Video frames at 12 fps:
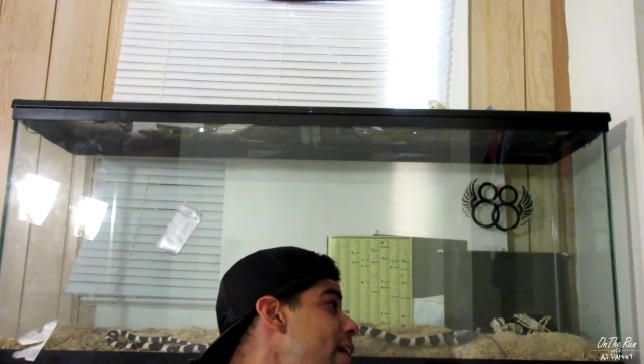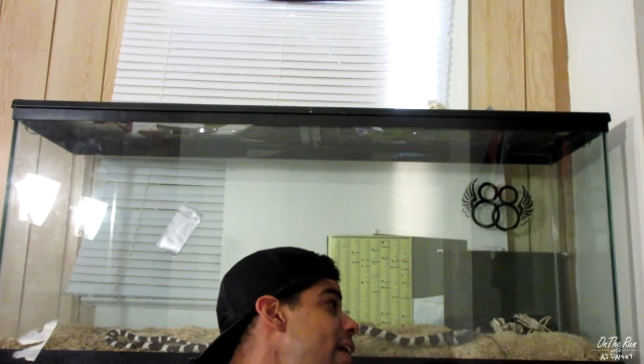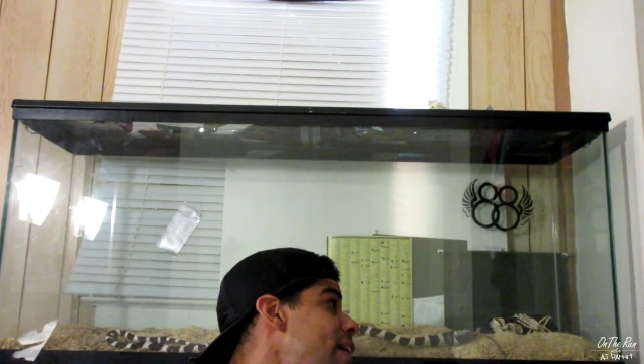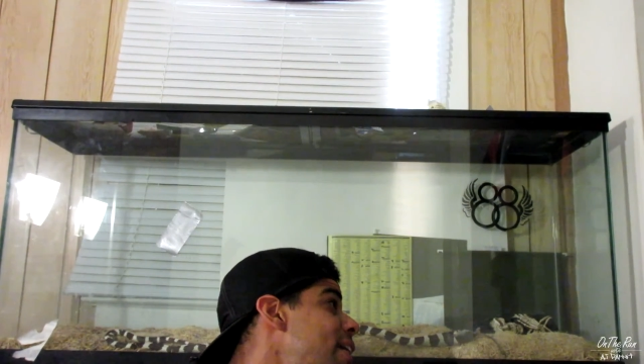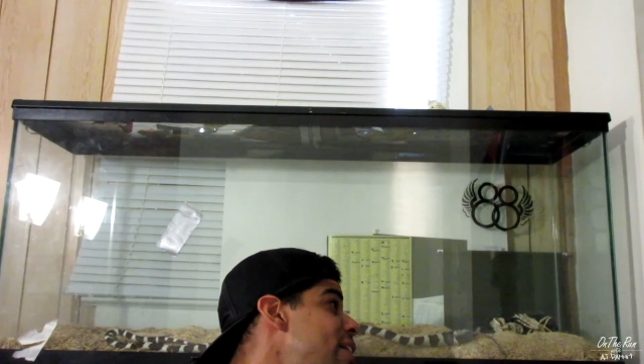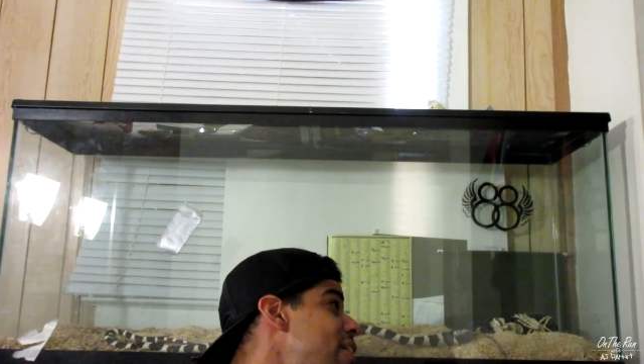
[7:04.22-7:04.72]

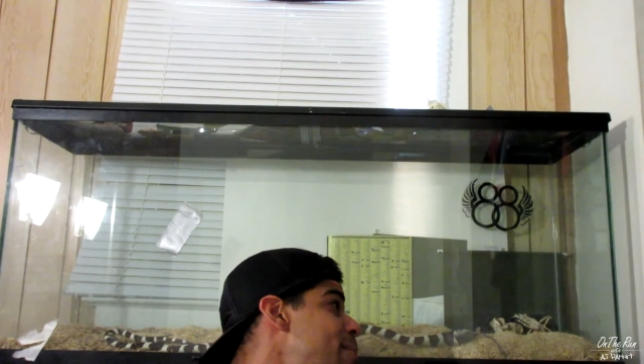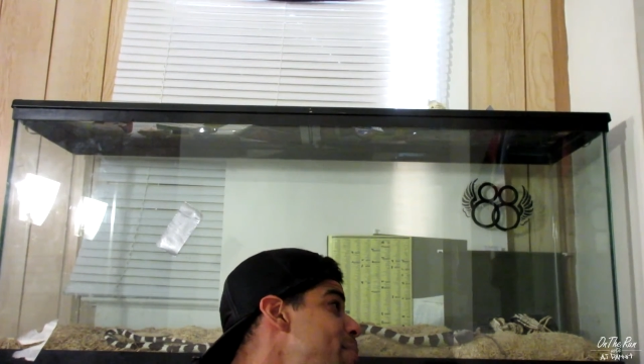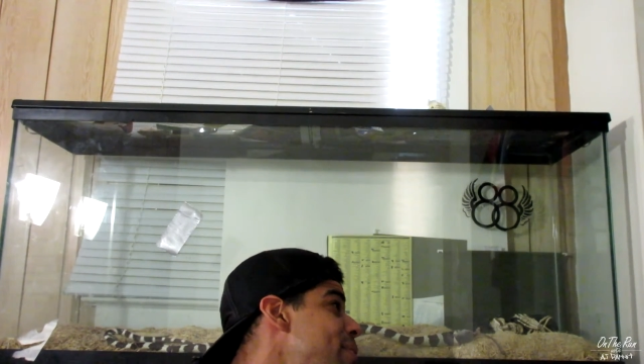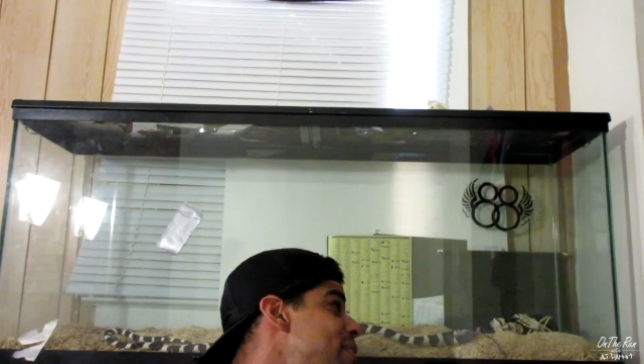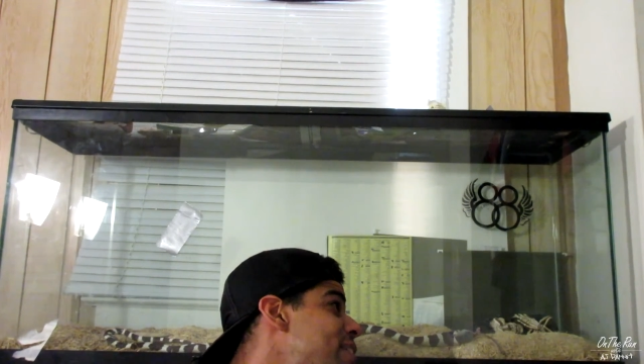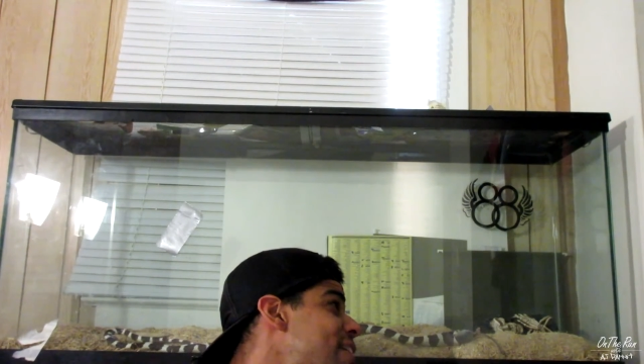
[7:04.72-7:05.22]
Hey, you
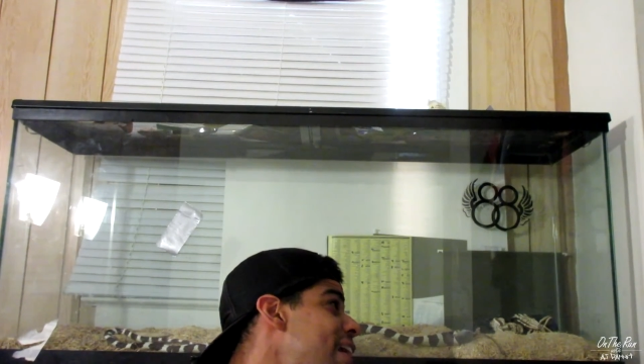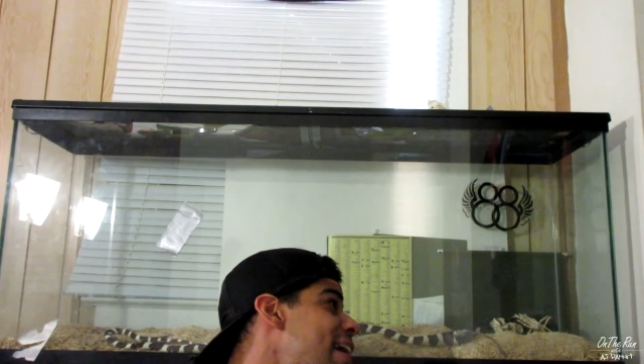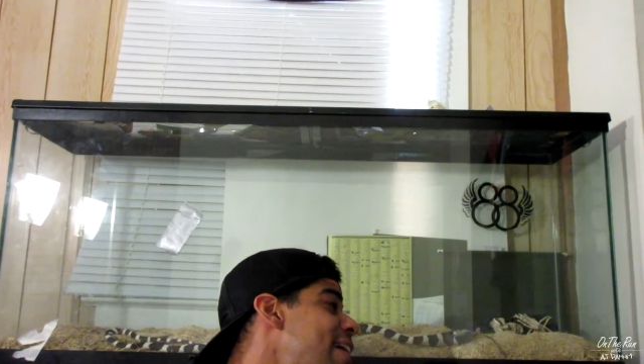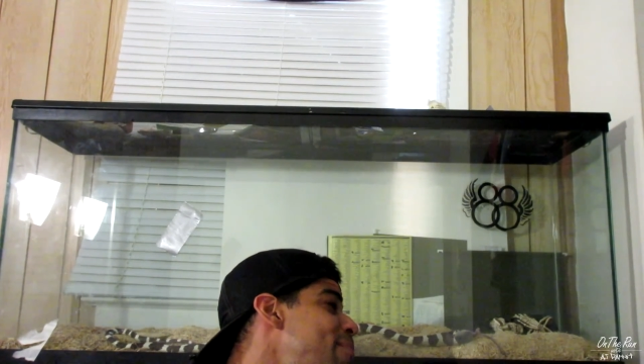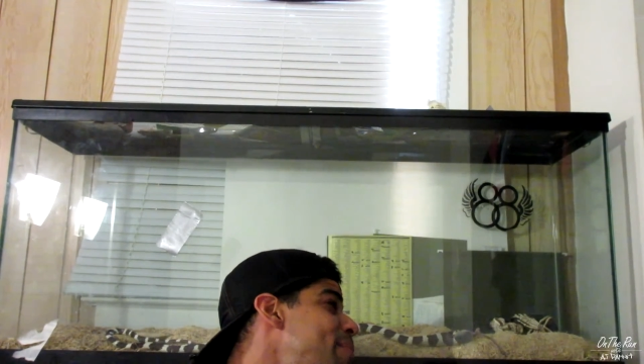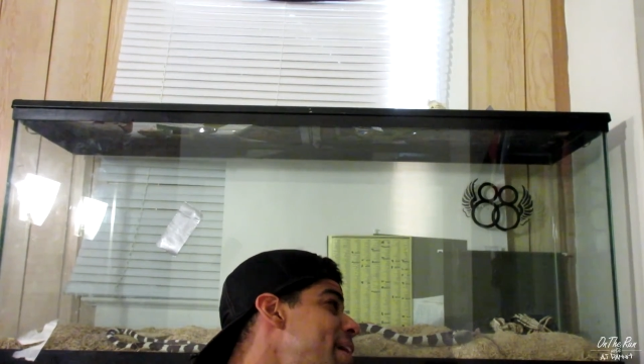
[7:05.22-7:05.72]
almost
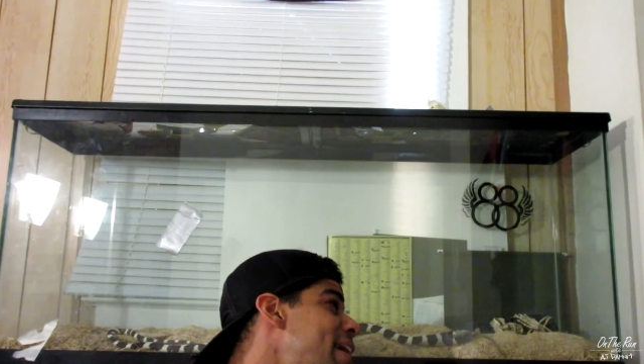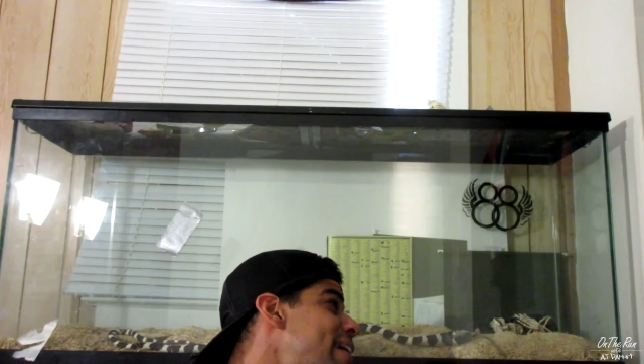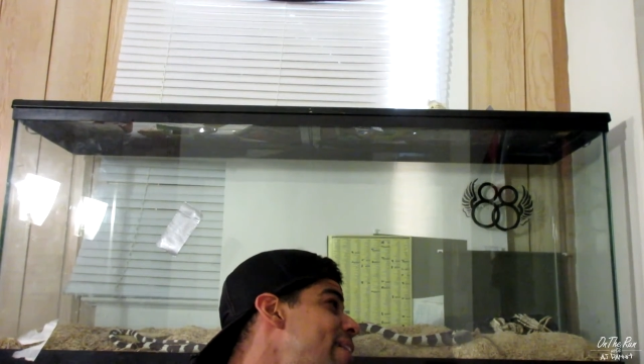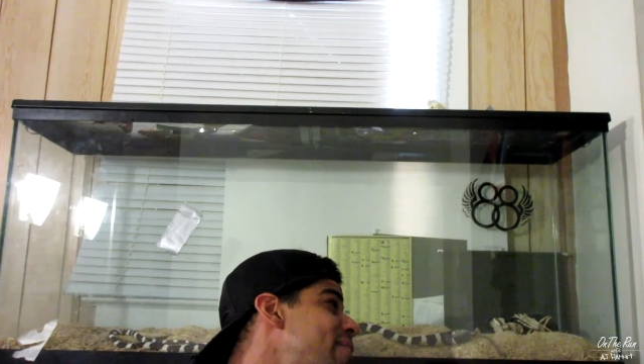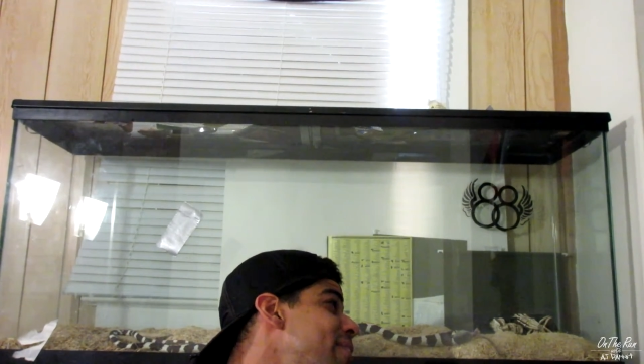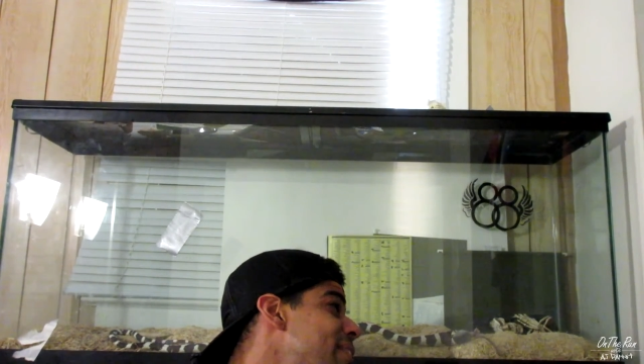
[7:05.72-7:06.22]
got him
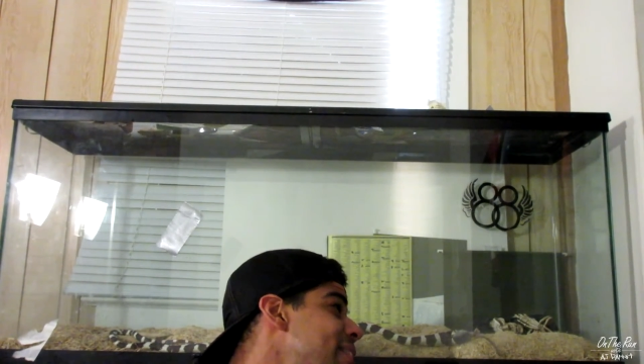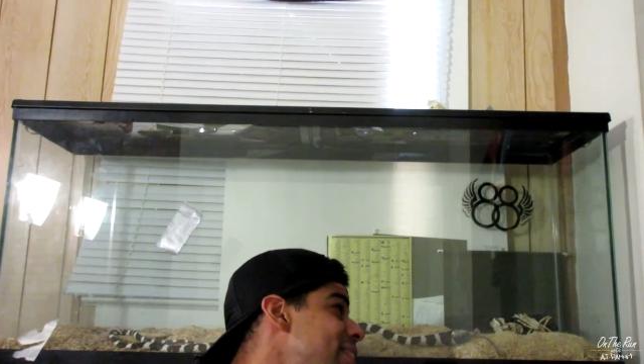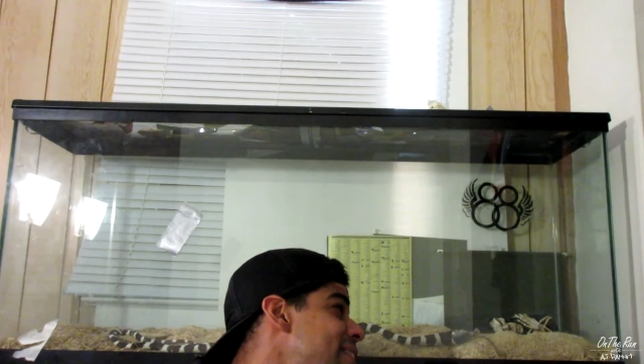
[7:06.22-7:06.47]
down.